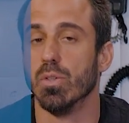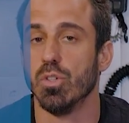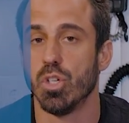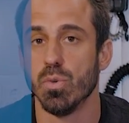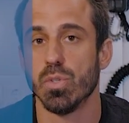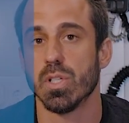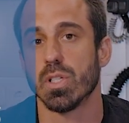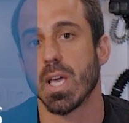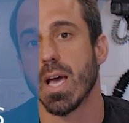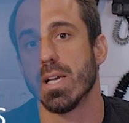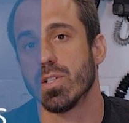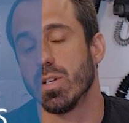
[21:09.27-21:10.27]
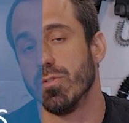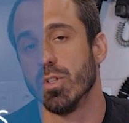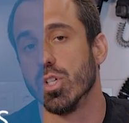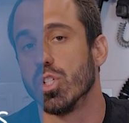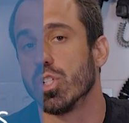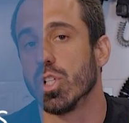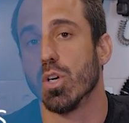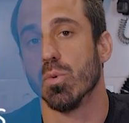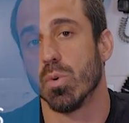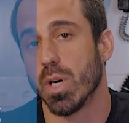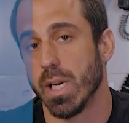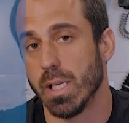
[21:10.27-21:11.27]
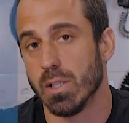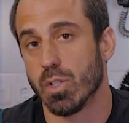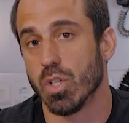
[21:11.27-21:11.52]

uses gas at a very slow rate,